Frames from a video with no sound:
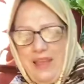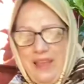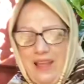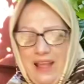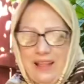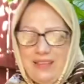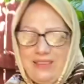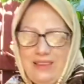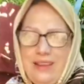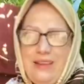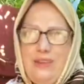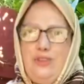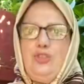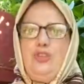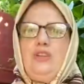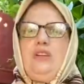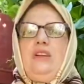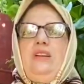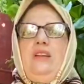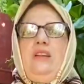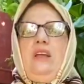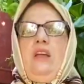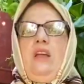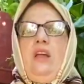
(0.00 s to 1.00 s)

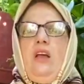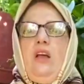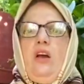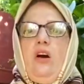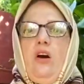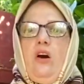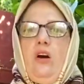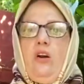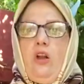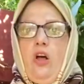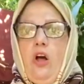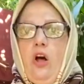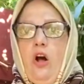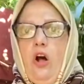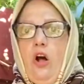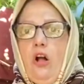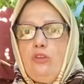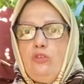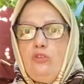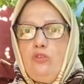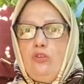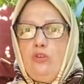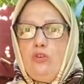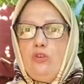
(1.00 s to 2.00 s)
attention on
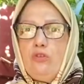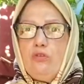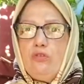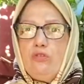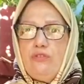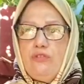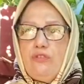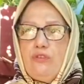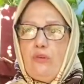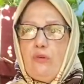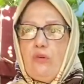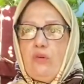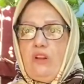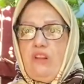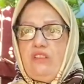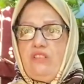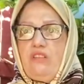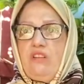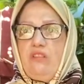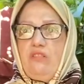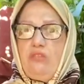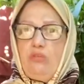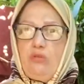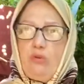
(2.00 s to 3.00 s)
how to use Flonase.
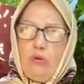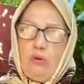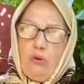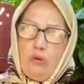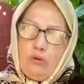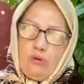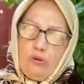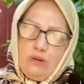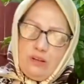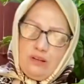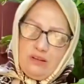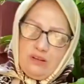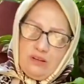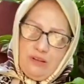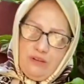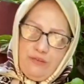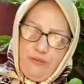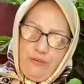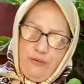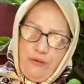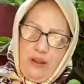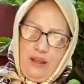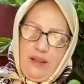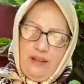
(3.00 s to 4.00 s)
It's totally
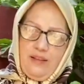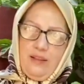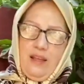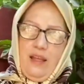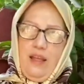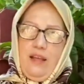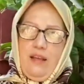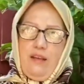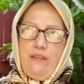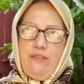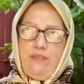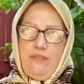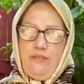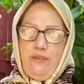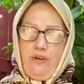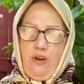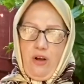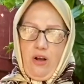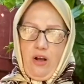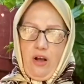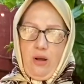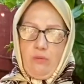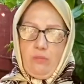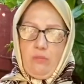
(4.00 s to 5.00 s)
different
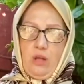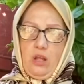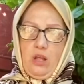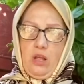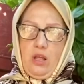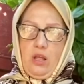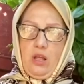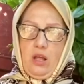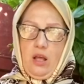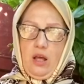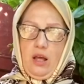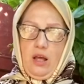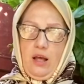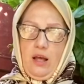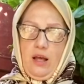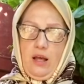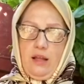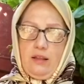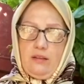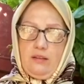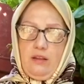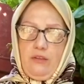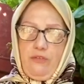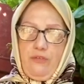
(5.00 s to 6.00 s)
from
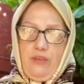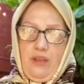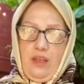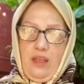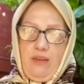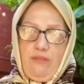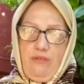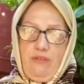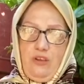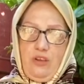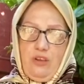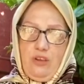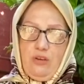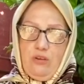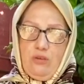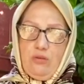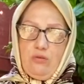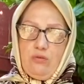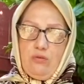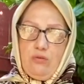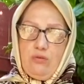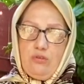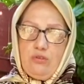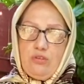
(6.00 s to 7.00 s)
the way we
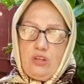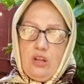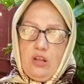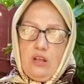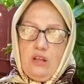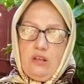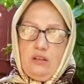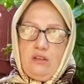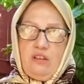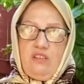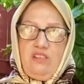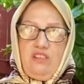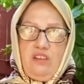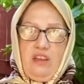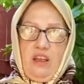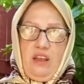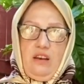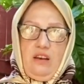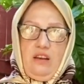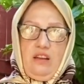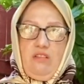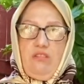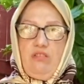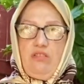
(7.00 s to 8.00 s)
use the
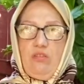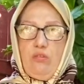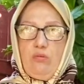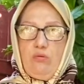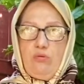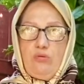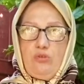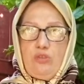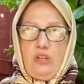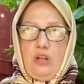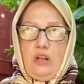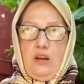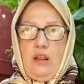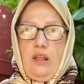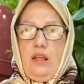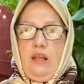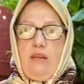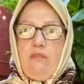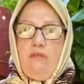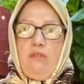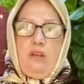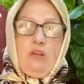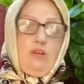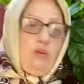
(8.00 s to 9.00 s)
saline solution.
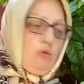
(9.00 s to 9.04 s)
When you